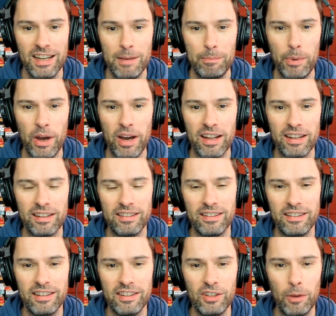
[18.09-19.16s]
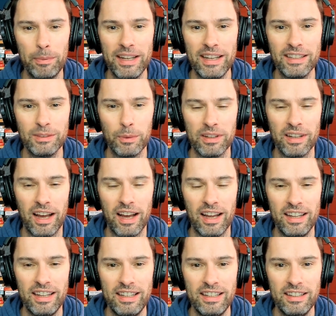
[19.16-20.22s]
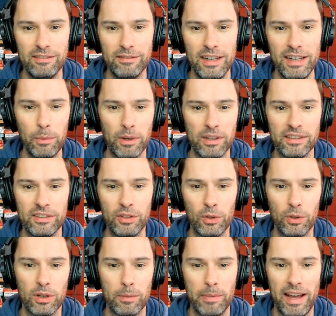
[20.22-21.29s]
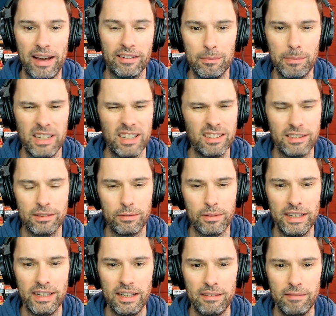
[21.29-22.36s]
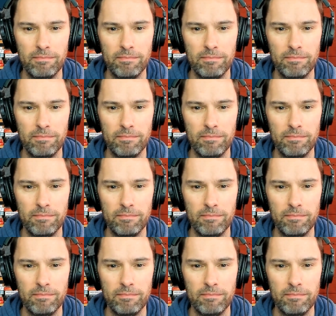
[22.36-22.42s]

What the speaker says: But the topic is one that I really wanted to talk about because it's really